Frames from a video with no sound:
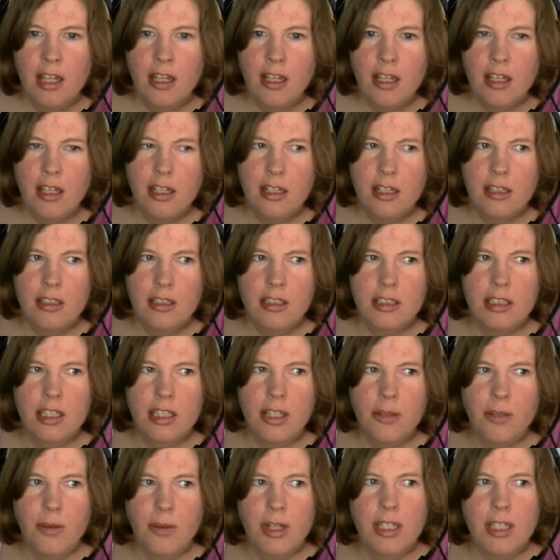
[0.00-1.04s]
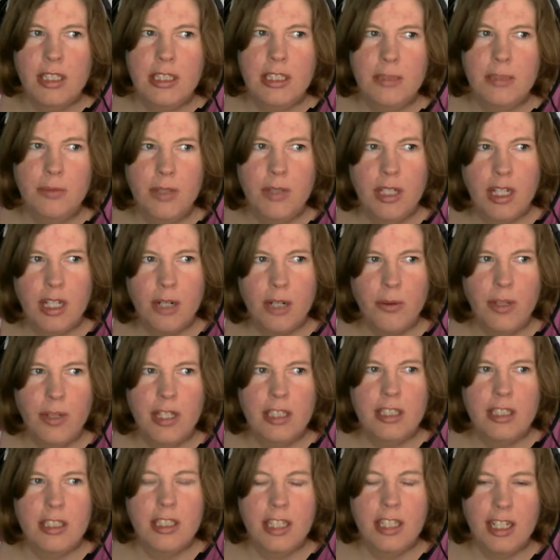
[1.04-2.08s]
because otherwise we gotta wait
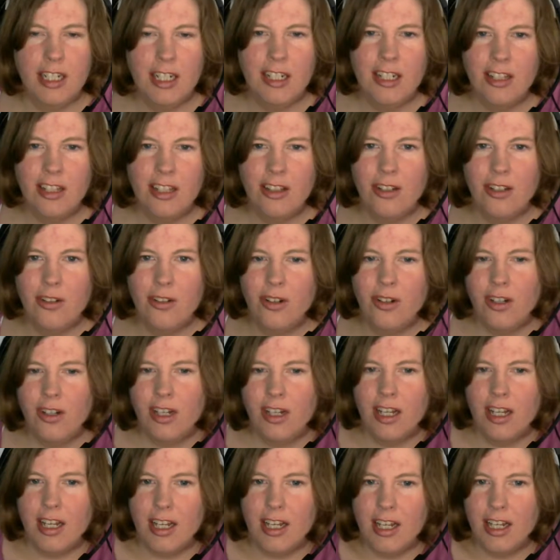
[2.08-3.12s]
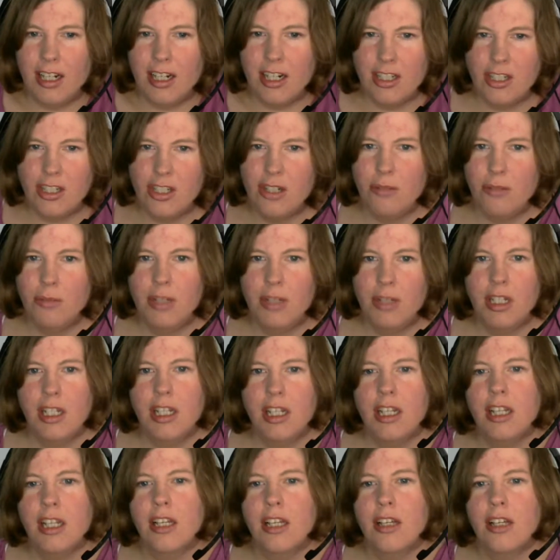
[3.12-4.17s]
to get in a little extra
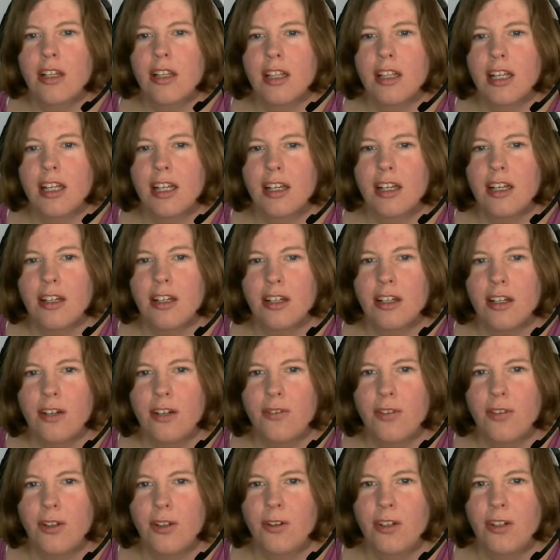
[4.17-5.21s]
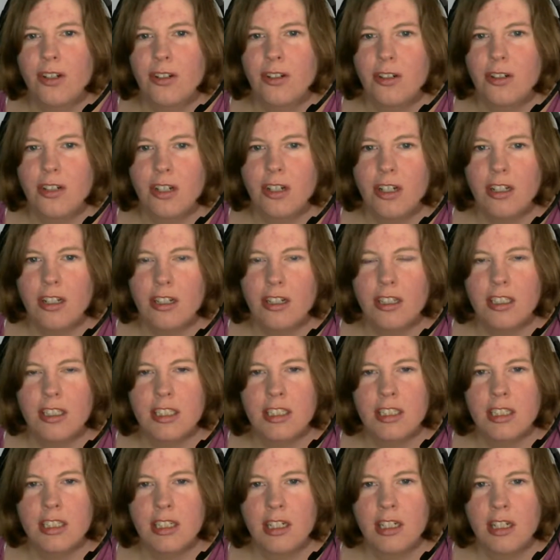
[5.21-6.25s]
money, like a few $100s.
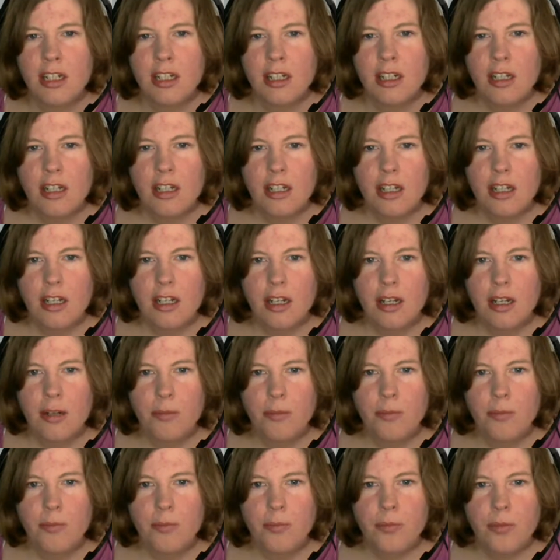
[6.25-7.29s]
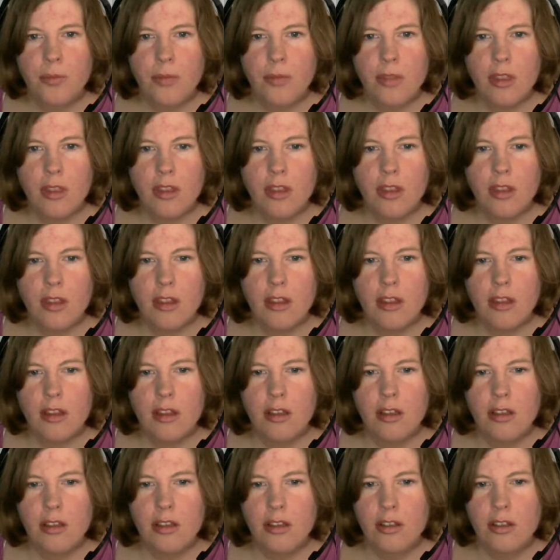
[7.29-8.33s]
Um,
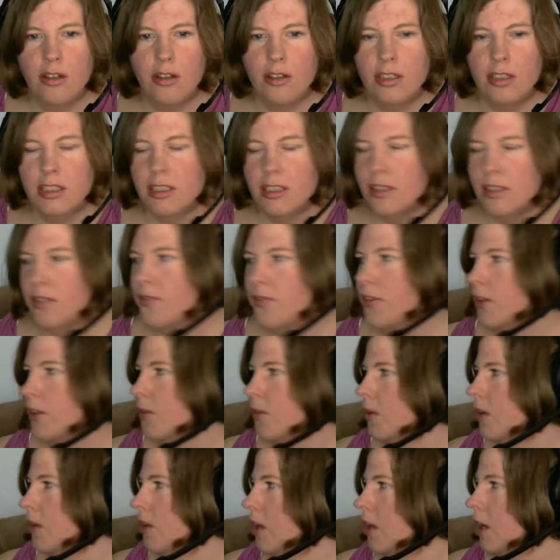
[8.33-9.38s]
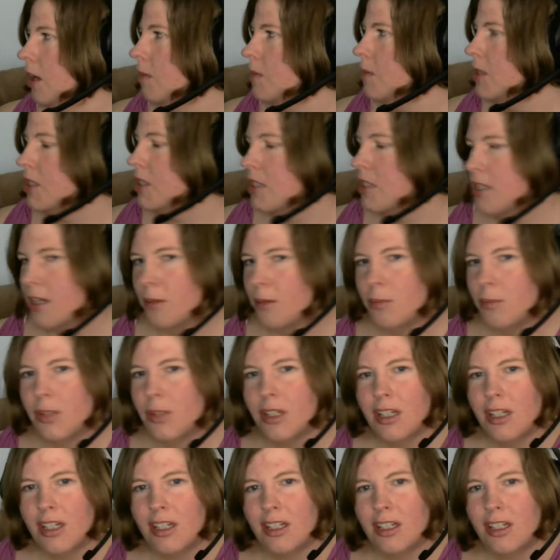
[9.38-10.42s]
there's a few other options I'm
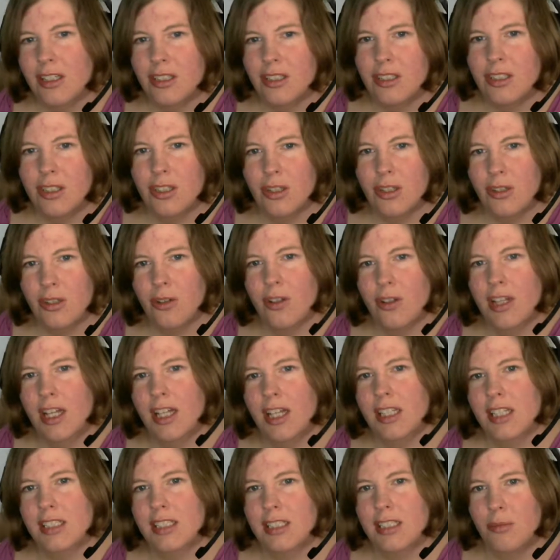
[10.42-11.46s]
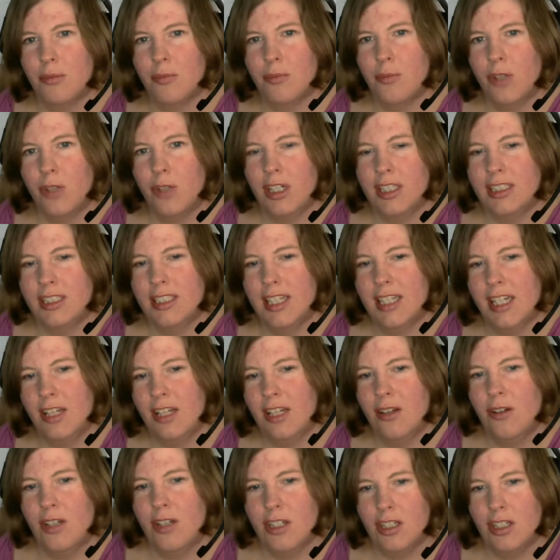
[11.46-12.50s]
looking into though, like some ways that
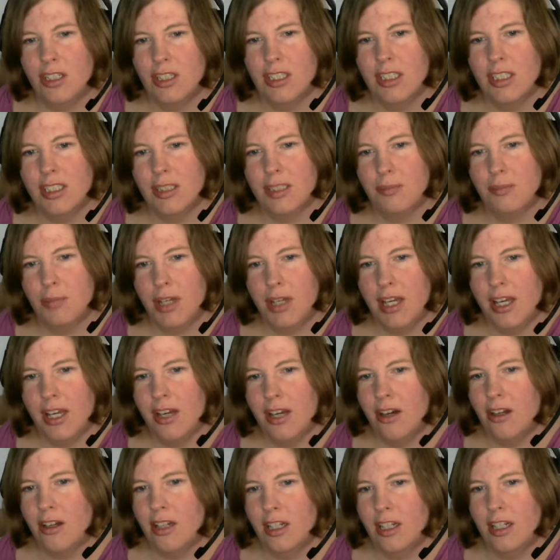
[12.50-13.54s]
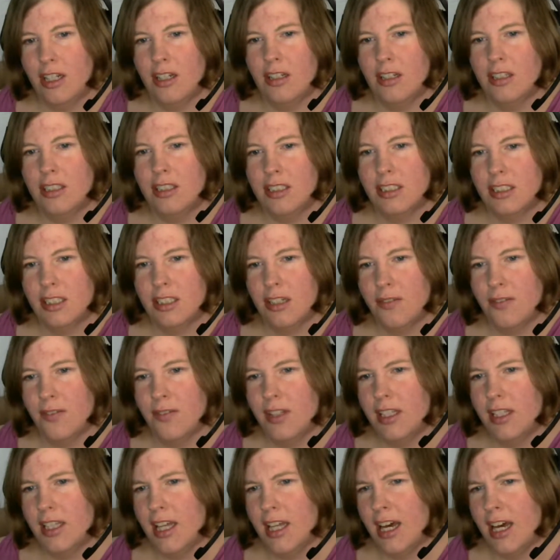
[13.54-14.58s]
you can just pay on it and stuff
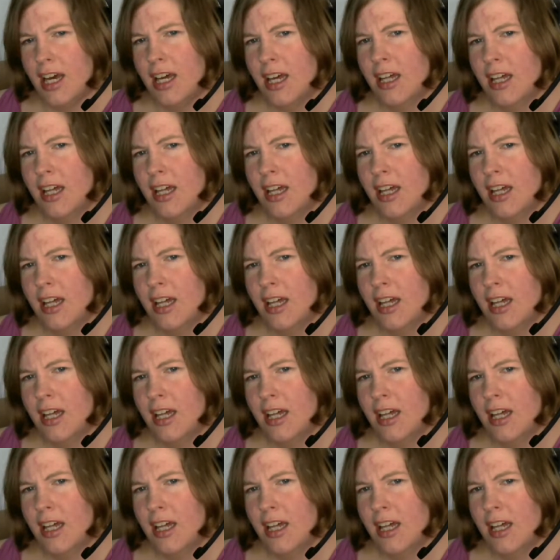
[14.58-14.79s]
like that.